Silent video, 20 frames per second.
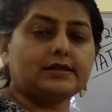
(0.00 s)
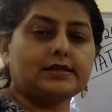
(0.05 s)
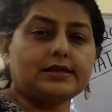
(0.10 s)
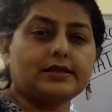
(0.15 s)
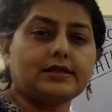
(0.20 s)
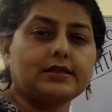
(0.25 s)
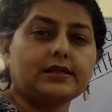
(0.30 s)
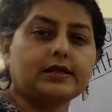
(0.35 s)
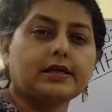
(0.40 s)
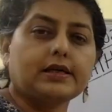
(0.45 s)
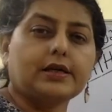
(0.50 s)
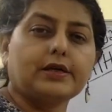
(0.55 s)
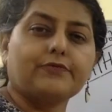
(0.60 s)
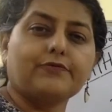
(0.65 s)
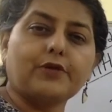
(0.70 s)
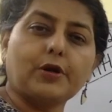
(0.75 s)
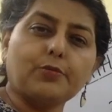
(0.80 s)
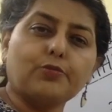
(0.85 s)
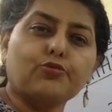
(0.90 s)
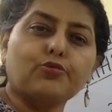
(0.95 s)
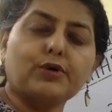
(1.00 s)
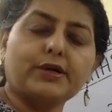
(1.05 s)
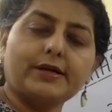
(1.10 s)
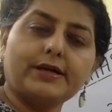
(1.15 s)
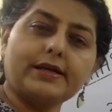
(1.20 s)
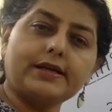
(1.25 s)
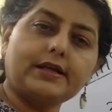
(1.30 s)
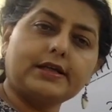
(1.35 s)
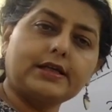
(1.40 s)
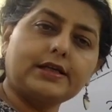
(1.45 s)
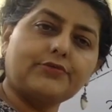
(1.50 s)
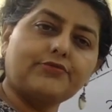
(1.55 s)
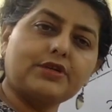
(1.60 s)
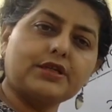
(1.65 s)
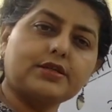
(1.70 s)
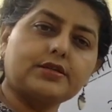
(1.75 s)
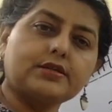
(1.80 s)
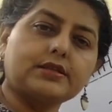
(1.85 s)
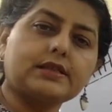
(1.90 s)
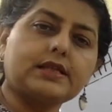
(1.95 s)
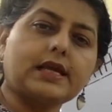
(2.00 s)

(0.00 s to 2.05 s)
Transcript: it from quadratic equations.